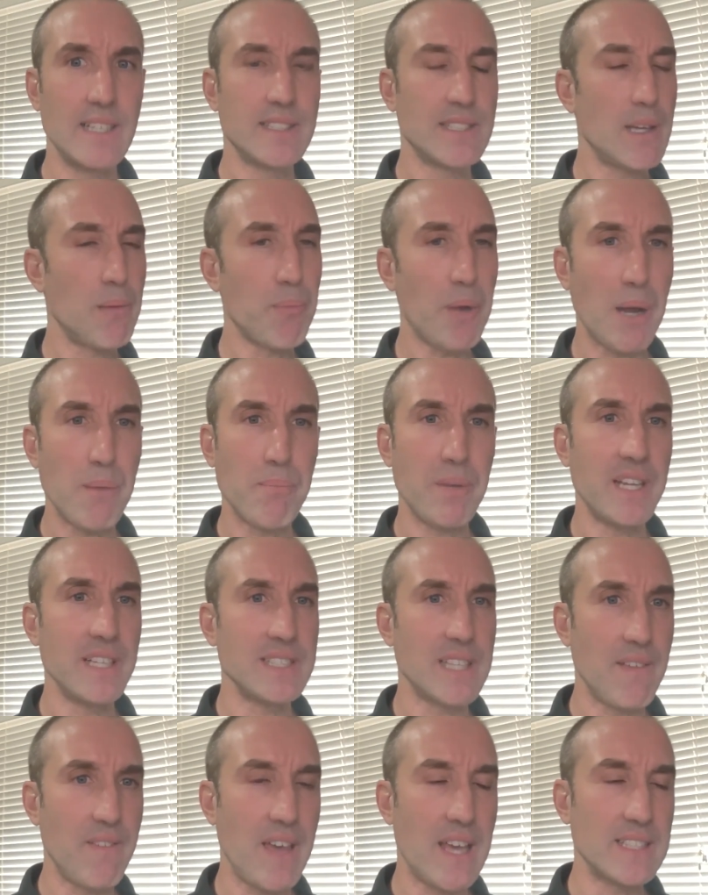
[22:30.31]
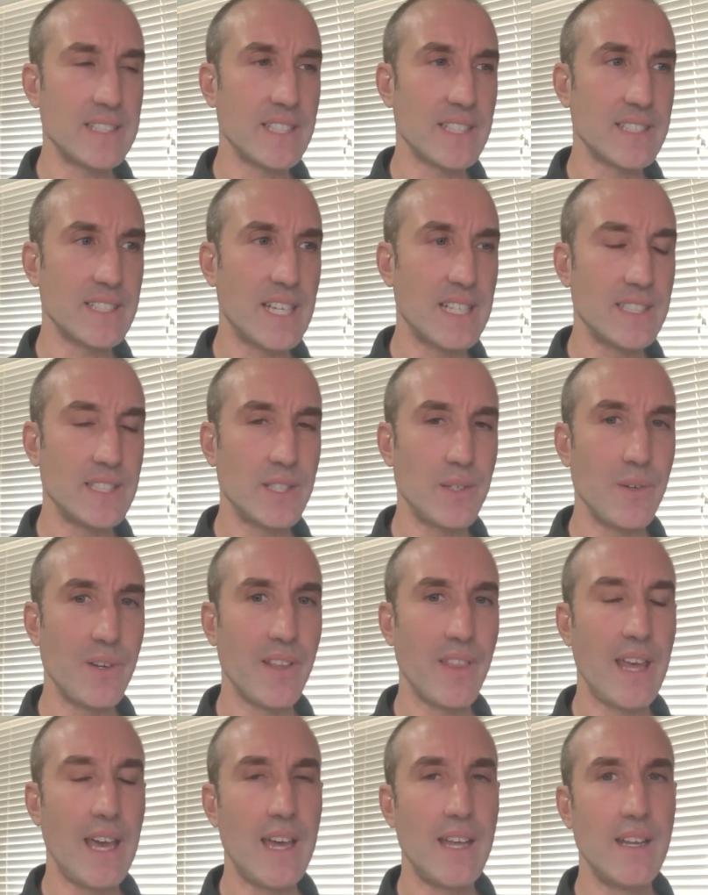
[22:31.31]
some companies have had success doing
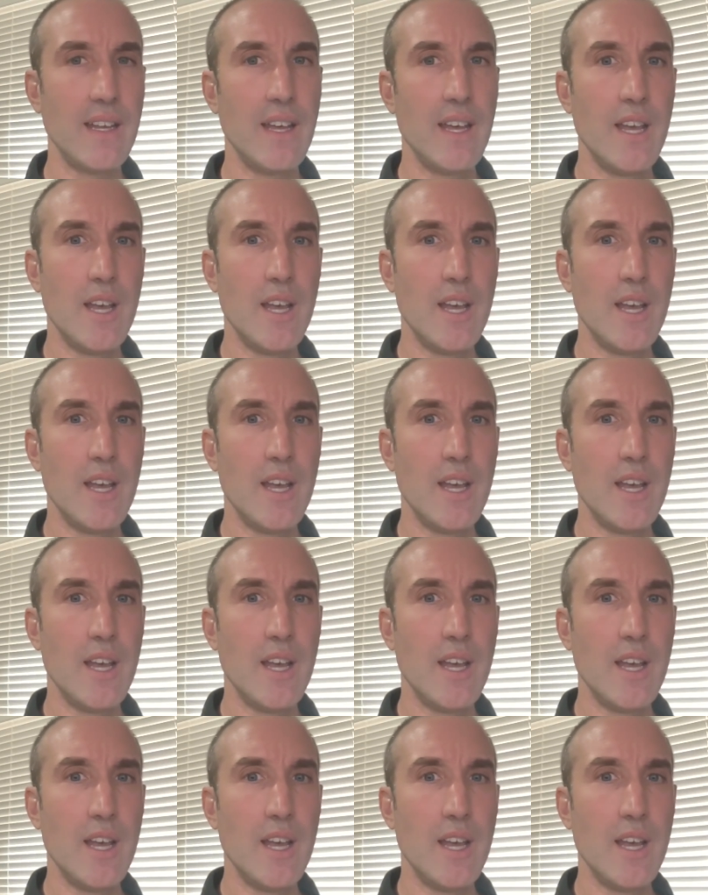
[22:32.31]
that,